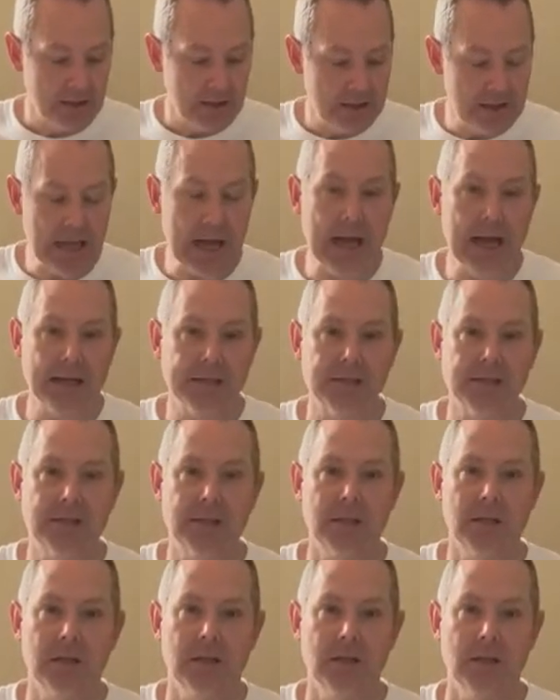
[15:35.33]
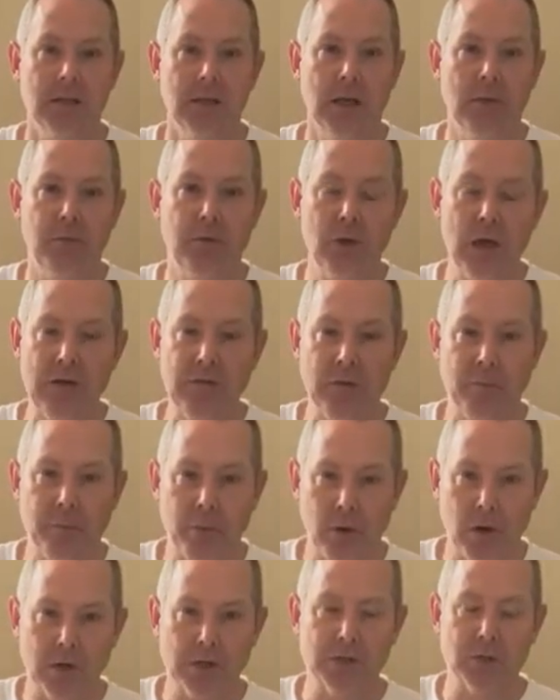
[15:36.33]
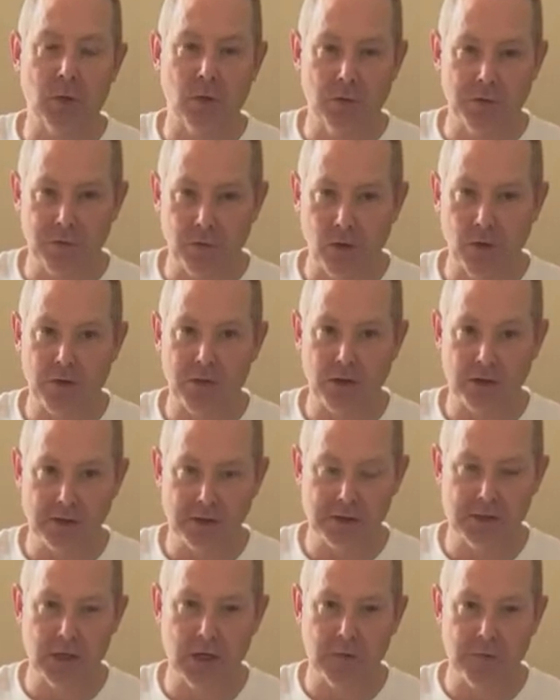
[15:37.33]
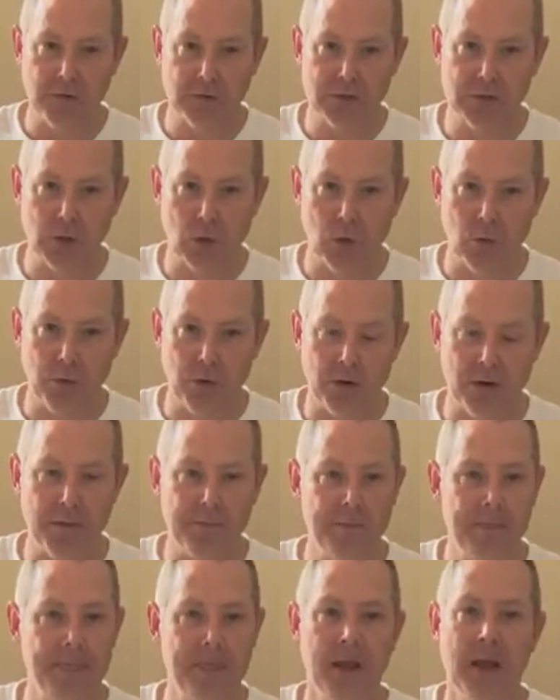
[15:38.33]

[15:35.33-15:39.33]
yes, if you have a partial or full thickness tear of your shoulder,